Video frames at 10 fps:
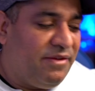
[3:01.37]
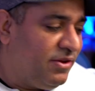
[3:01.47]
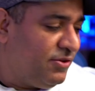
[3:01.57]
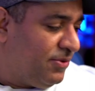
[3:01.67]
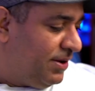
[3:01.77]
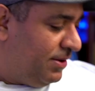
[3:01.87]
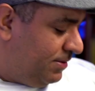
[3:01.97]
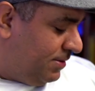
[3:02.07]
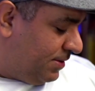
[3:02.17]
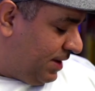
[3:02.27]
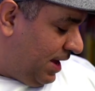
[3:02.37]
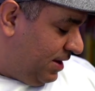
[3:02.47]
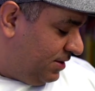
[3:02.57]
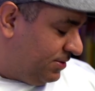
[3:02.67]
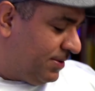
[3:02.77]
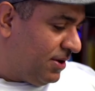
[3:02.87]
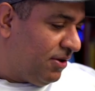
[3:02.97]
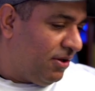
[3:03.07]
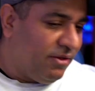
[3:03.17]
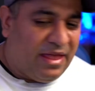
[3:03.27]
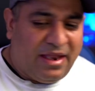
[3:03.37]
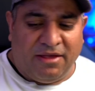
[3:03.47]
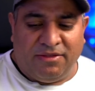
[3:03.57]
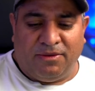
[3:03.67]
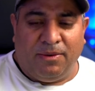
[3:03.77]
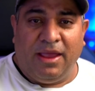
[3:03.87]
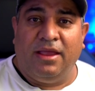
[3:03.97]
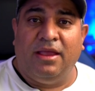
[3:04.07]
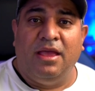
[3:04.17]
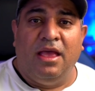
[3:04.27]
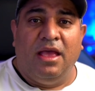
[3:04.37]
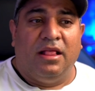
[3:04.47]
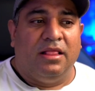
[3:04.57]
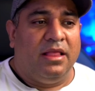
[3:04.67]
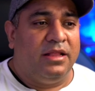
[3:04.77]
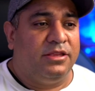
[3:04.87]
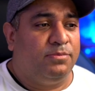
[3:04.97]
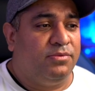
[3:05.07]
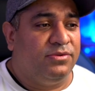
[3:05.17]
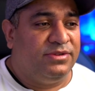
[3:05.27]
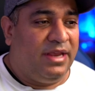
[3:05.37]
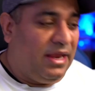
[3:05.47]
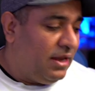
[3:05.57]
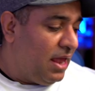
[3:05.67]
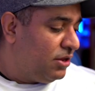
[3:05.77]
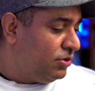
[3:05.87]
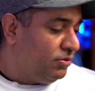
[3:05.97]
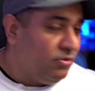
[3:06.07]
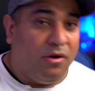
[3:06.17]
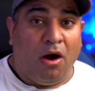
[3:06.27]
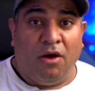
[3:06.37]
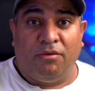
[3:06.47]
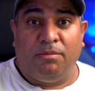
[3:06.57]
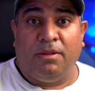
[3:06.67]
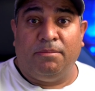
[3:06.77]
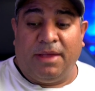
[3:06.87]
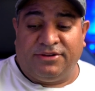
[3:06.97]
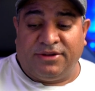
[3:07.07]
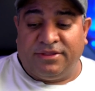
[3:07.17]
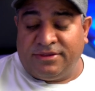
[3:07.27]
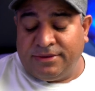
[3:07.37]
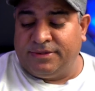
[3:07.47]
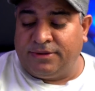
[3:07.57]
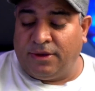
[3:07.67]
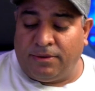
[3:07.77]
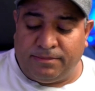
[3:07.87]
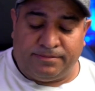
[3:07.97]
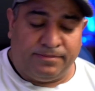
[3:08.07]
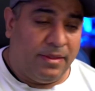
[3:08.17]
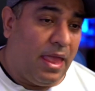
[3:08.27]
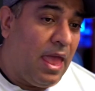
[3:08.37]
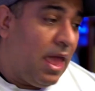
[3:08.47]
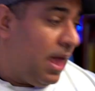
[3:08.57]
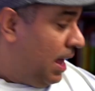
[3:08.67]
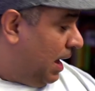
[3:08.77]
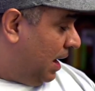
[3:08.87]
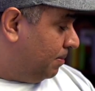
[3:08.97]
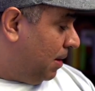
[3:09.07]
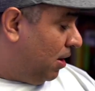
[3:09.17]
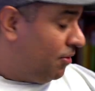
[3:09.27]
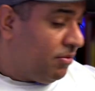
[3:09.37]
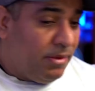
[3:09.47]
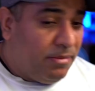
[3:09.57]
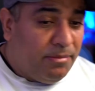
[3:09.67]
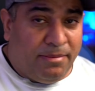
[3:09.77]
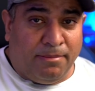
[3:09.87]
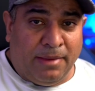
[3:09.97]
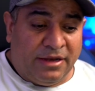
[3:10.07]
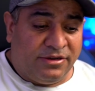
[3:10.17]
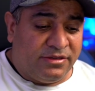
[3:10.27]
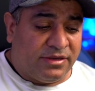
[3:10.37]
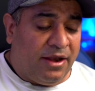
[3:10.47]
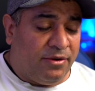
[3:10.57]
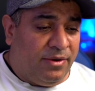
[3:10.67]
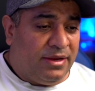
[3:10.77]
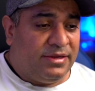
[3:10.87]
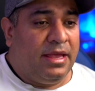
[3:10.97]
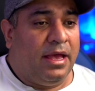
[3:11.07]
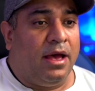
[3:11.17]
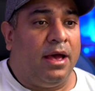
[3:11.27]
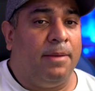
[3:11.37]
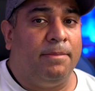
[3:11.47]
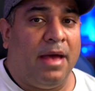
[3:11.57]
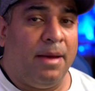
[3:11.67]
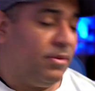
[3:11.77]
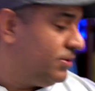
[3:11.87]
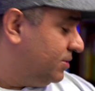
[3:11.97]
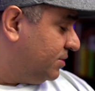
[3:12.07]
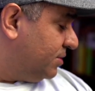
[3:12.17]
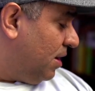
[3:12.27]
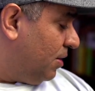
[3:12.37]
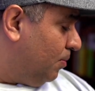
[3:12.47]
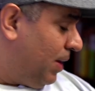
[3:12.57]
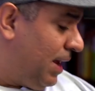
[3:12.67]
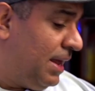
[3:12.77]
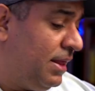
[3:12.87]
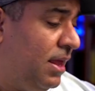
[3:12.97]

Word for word: enjoyed. Okay, so we got all that out of the way. Let's proceed to honorable mentions. So, in my honorable mentions categories, um, I'm going to start with